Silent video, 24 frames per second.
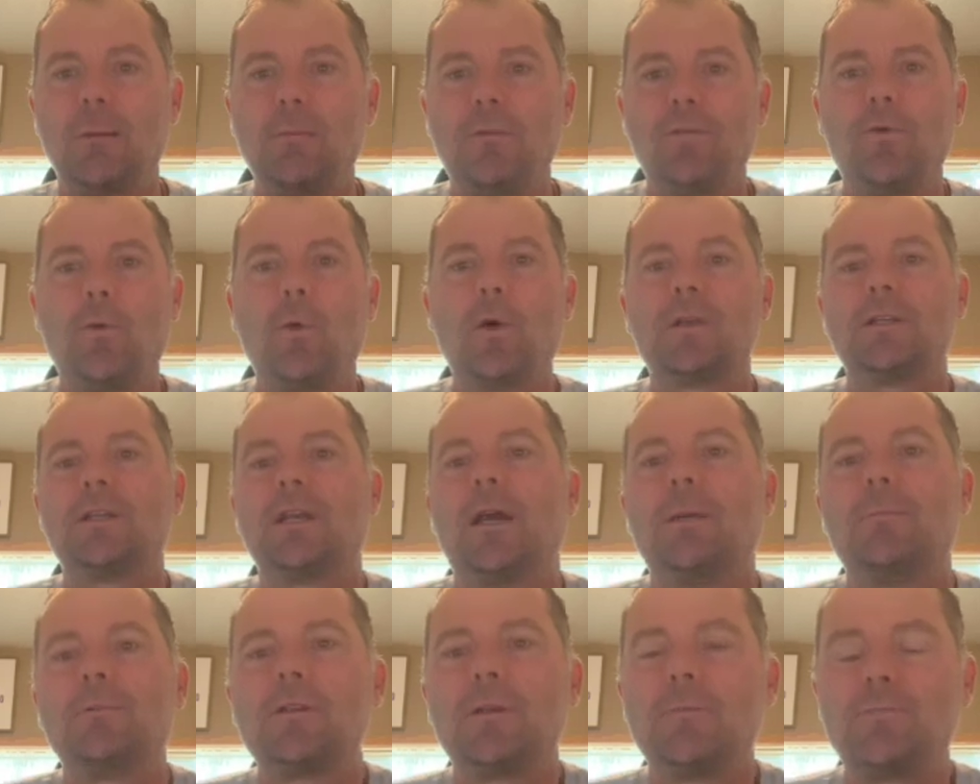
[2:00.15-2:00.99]
4
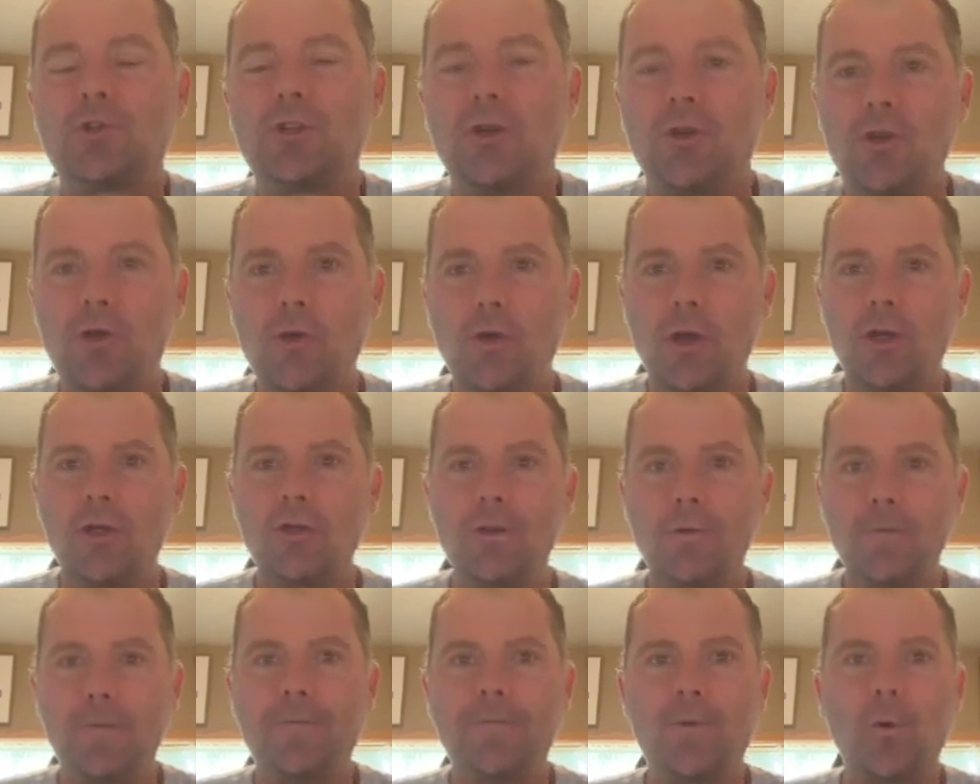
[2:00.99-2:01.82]
times. So you can
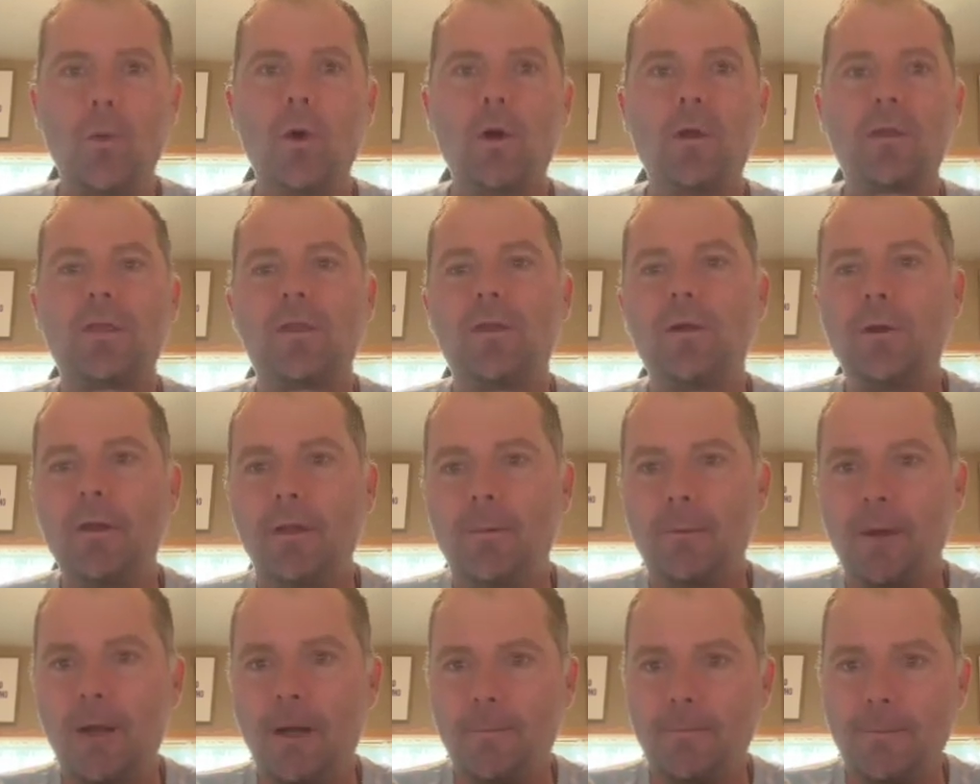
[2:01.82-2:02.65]
do 4
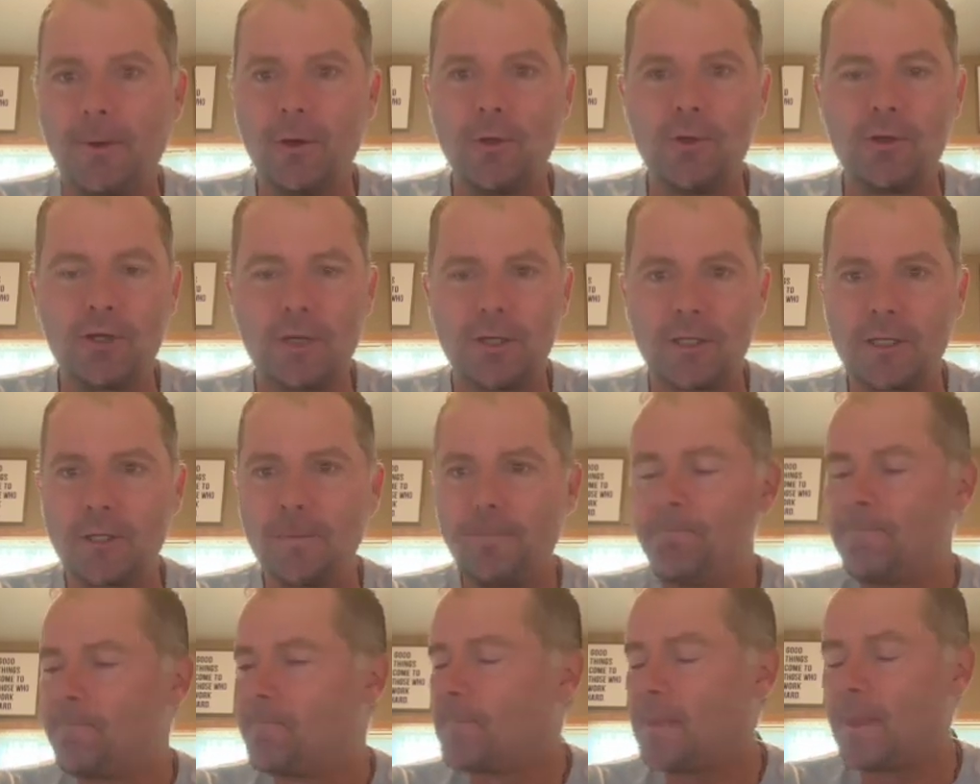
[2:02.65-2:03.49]
30-minute purges
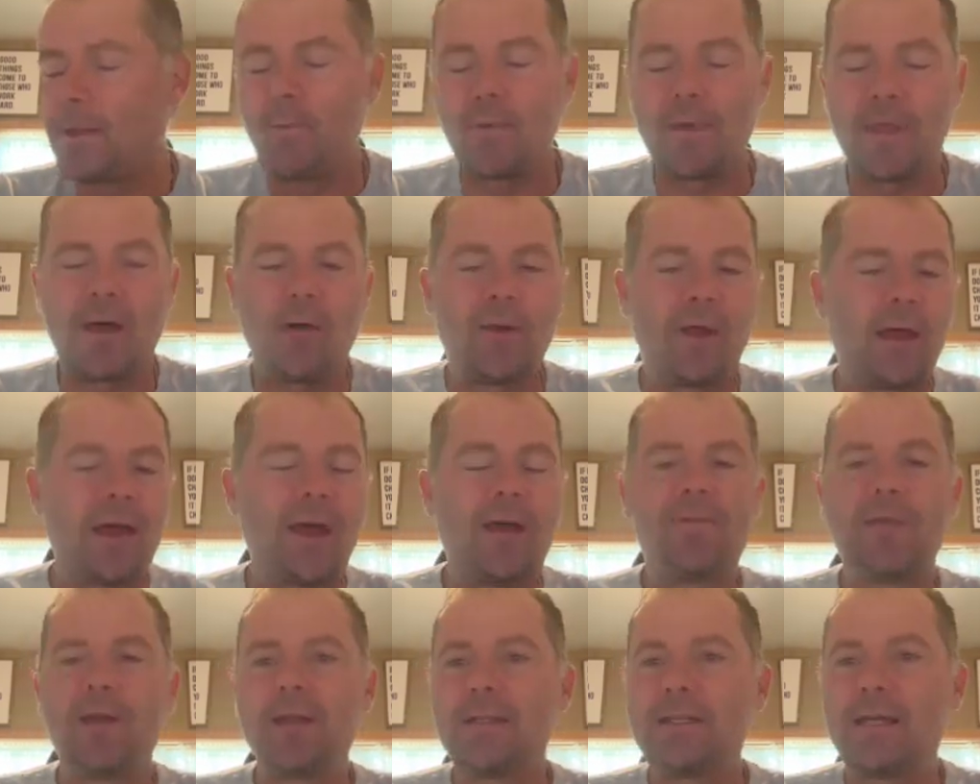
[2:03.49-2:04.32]
without
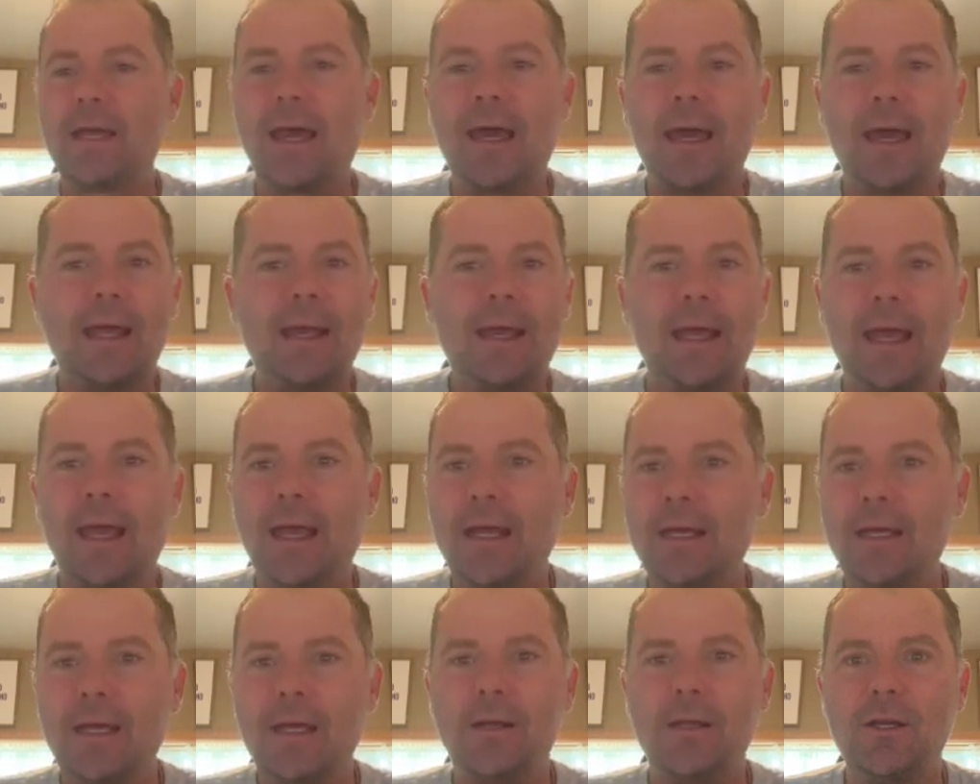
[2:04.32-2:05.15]
having to add
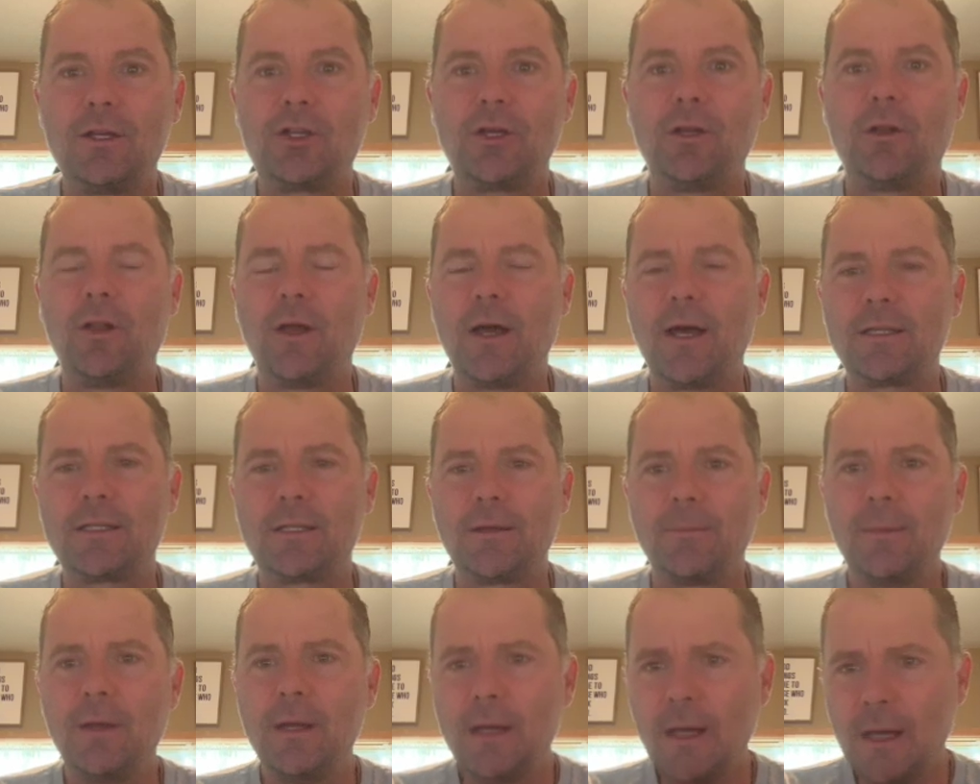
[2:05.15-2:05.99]
any additional
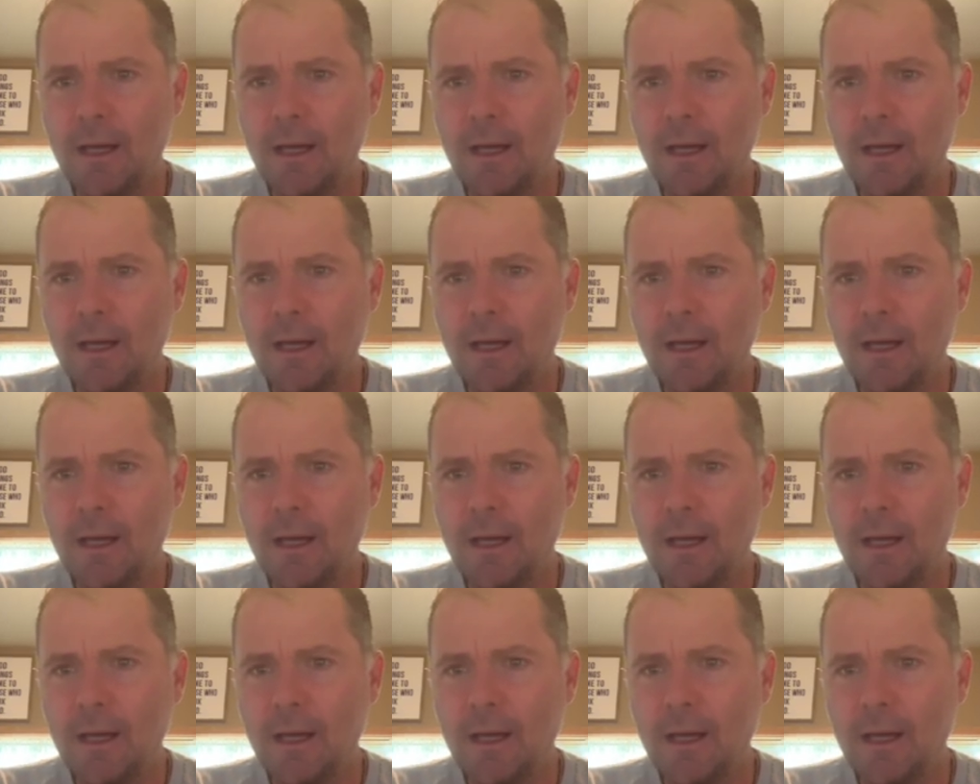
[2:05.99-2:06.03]
Ahh-some.